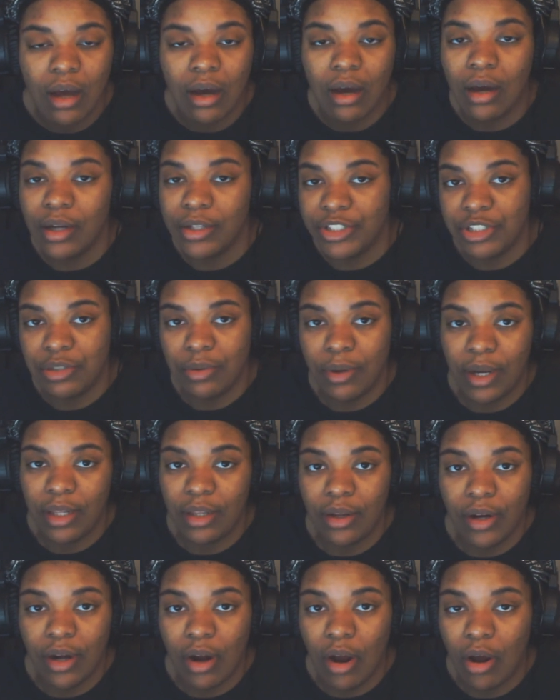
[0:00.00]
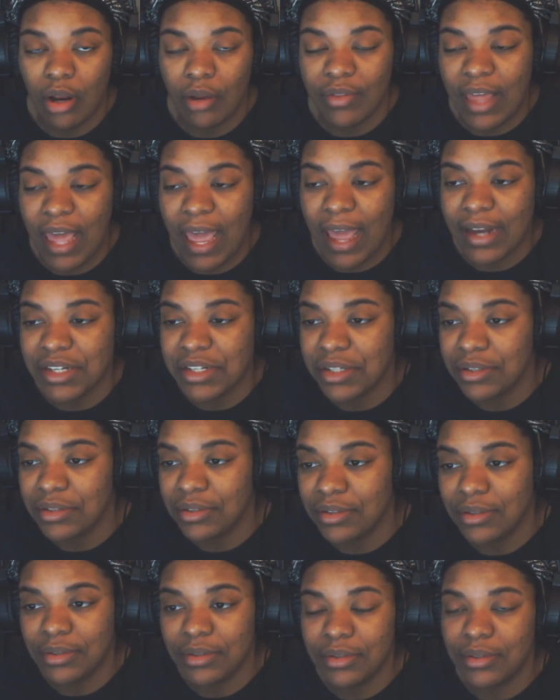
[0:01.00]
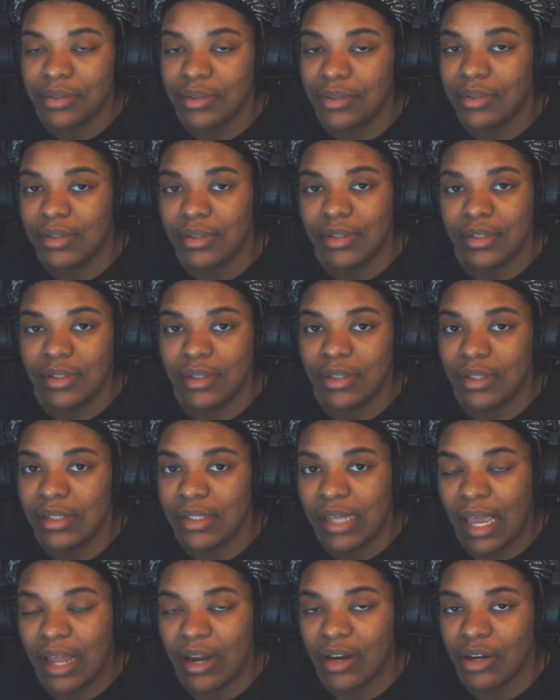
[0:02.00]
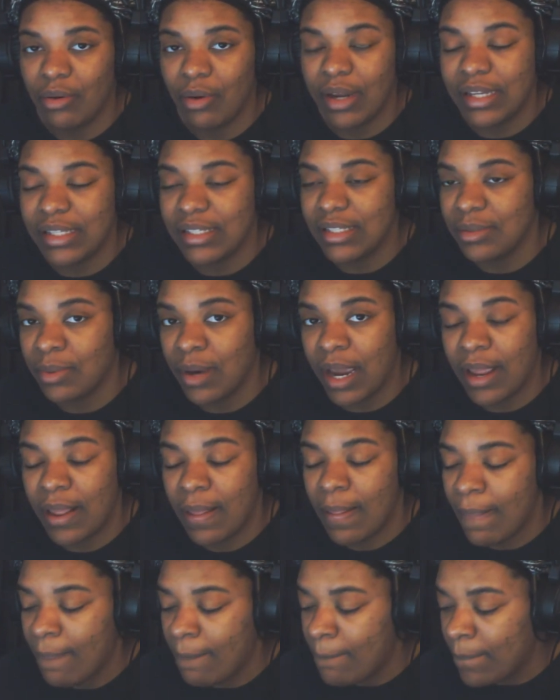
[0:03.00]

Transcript: uh, trailer and all of that. Kind of crazy, right?